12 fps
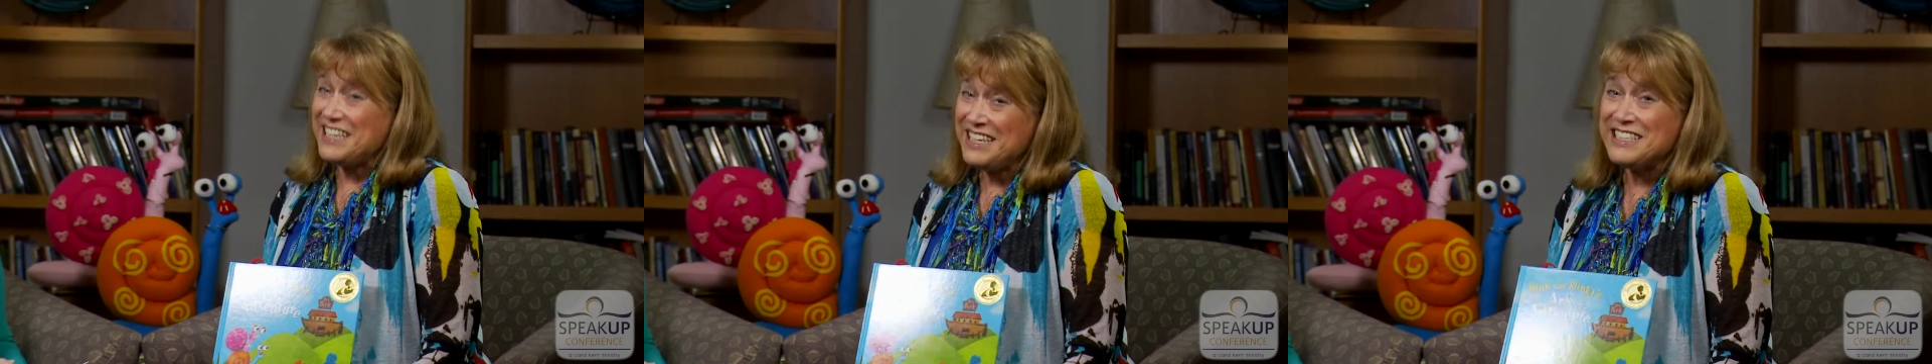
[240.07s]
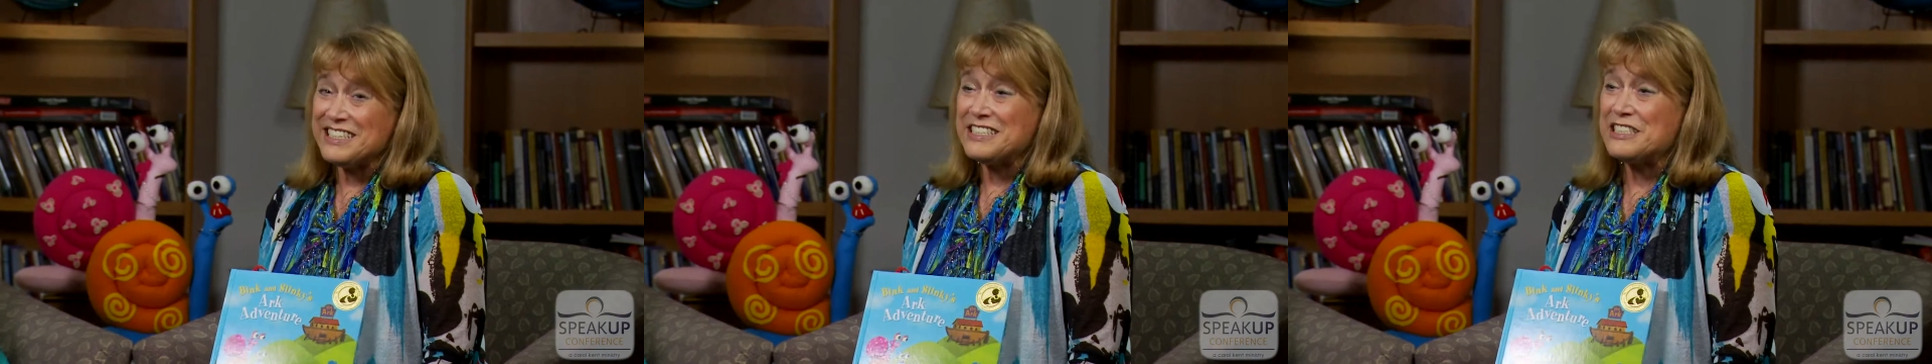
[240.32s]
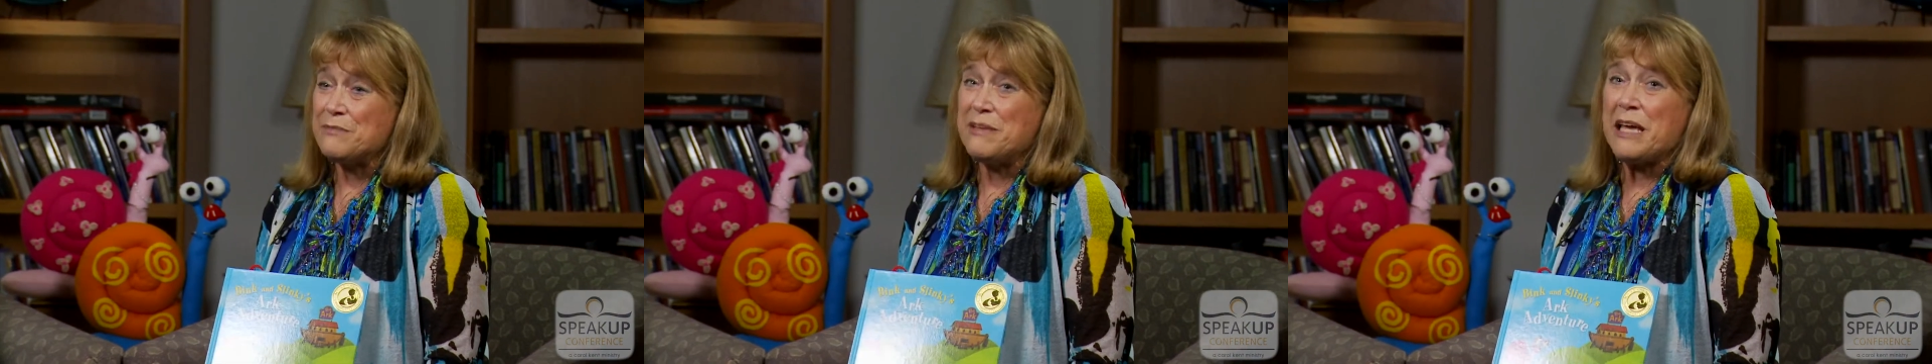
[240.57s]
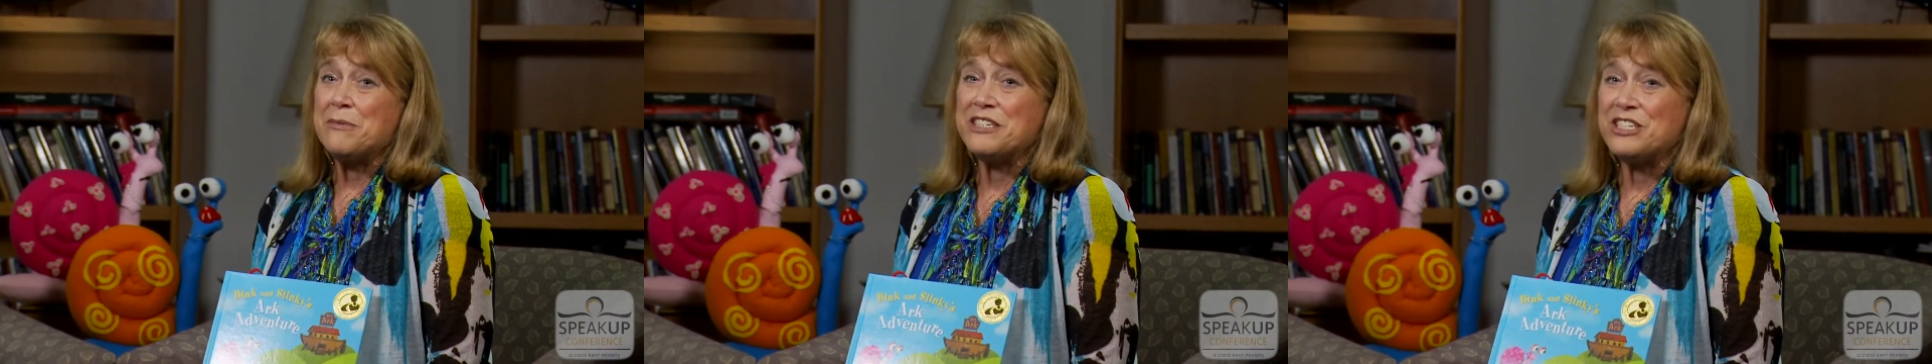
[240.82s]
is to
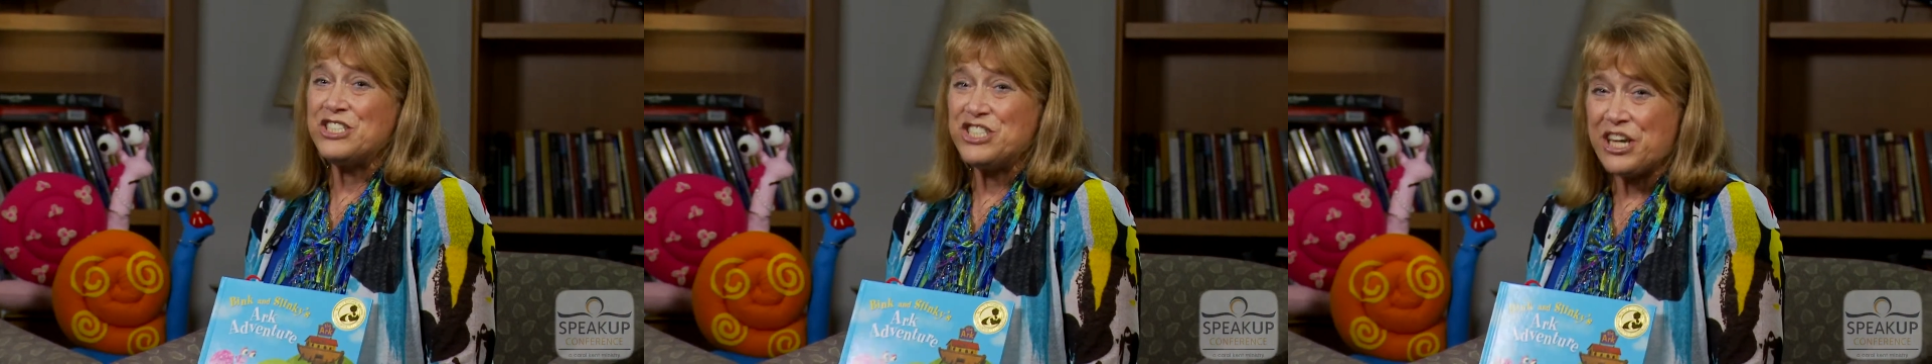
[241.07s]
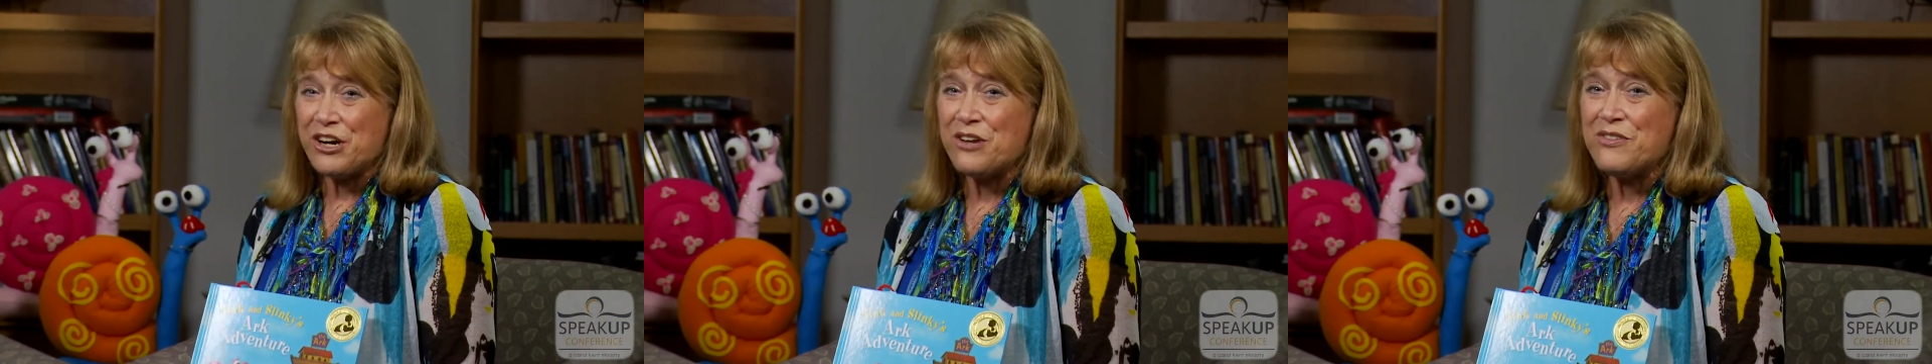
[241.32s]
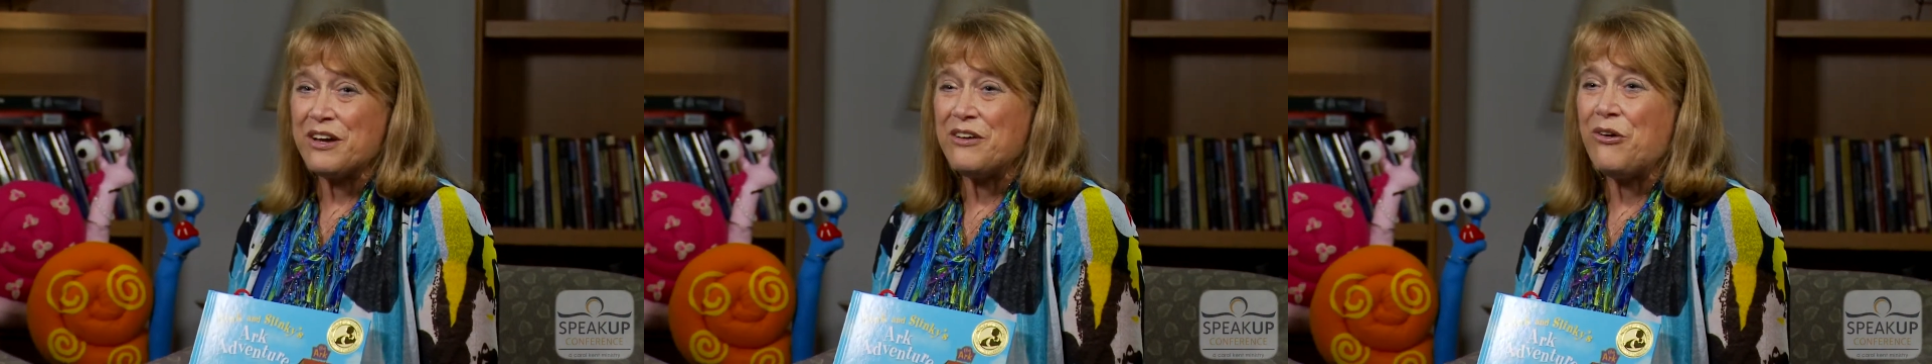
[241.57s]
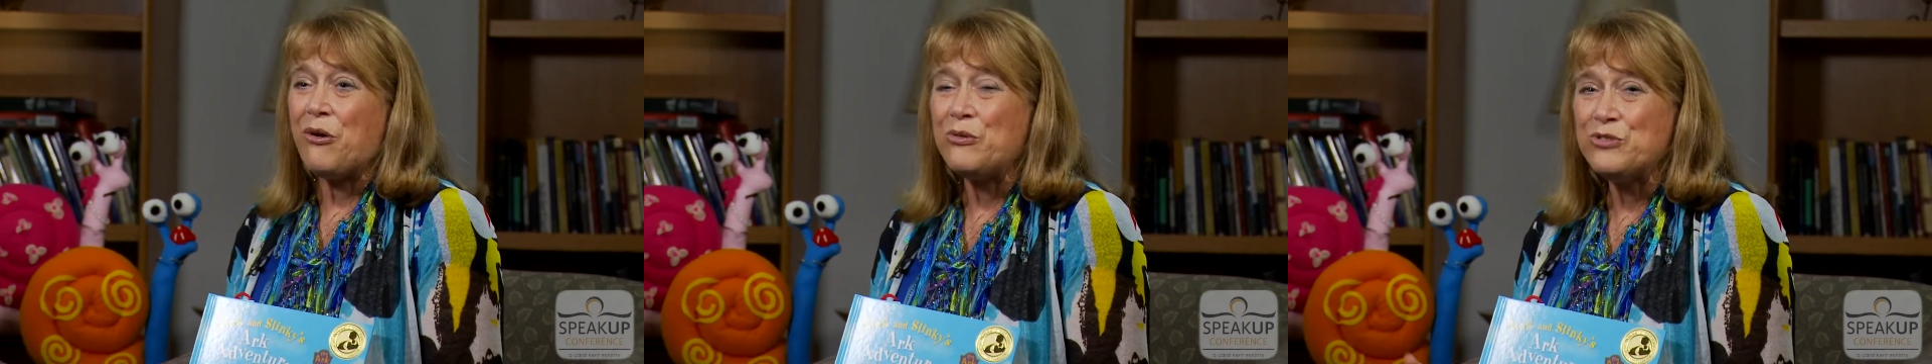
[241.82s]
be able to share the
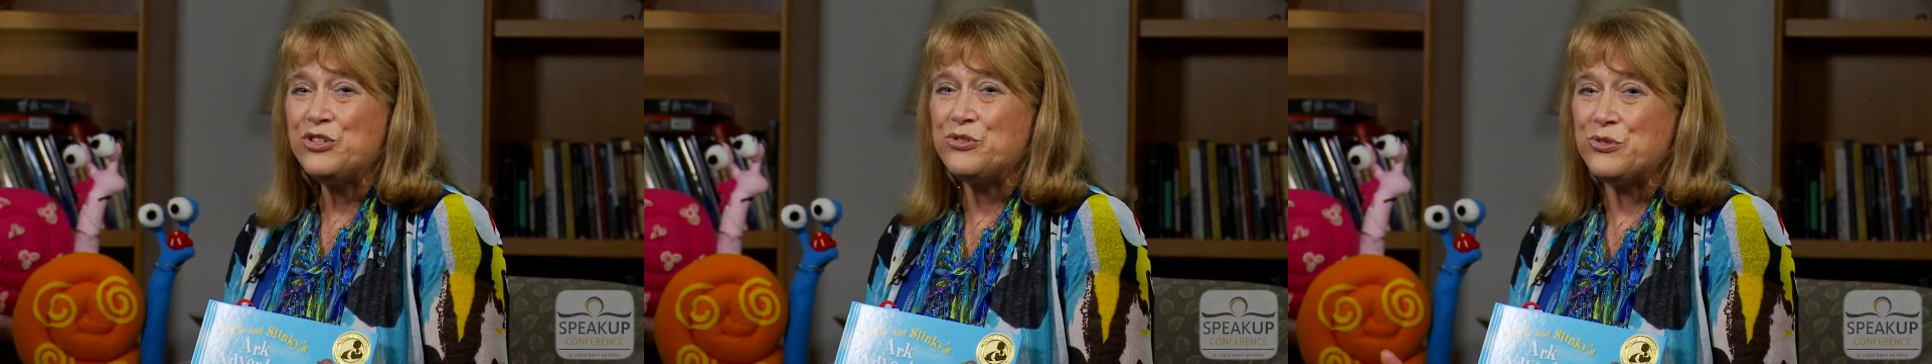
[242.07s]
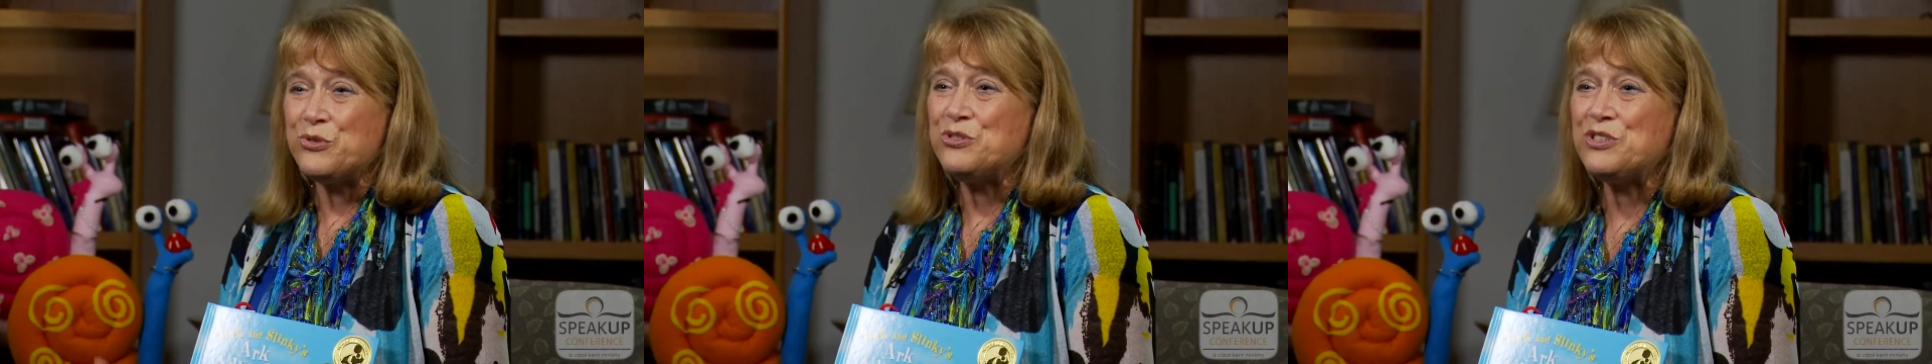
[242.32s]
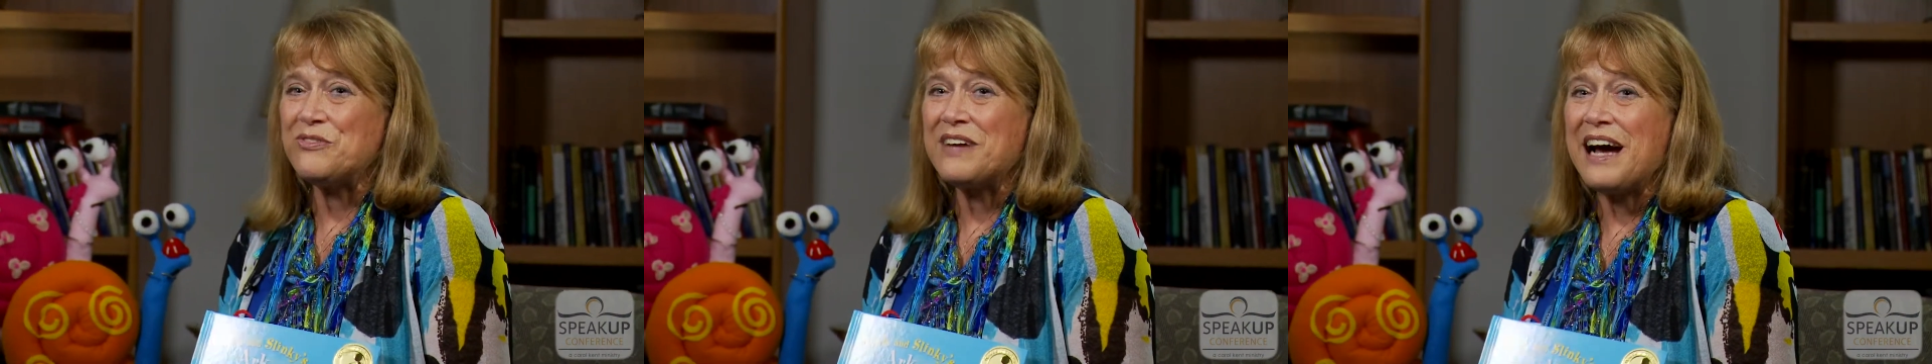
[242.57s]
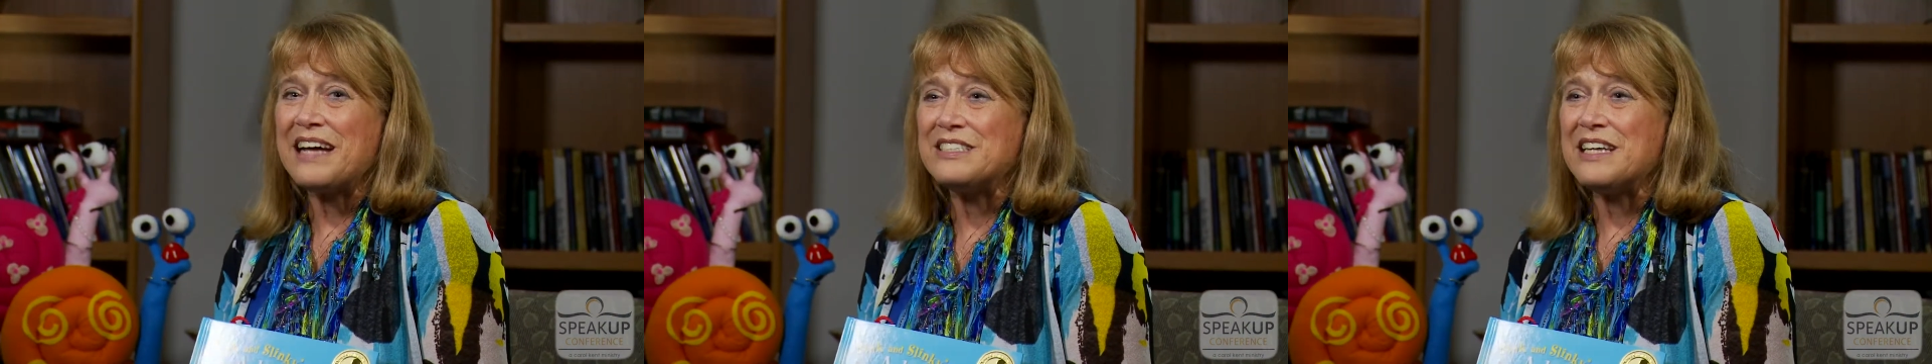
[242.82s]
old truths of
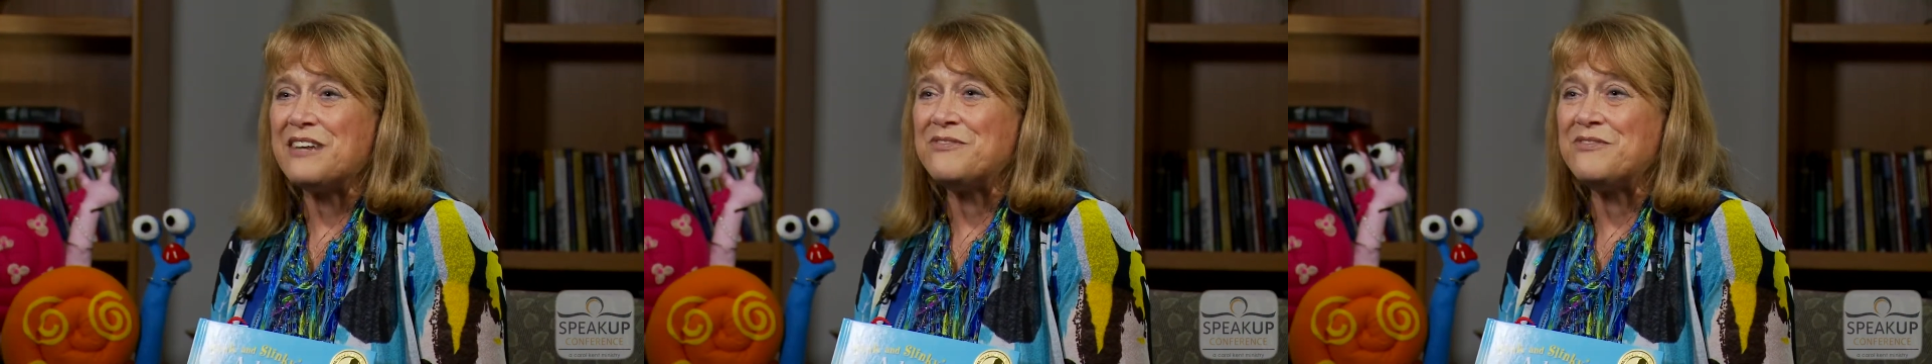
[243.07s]
God's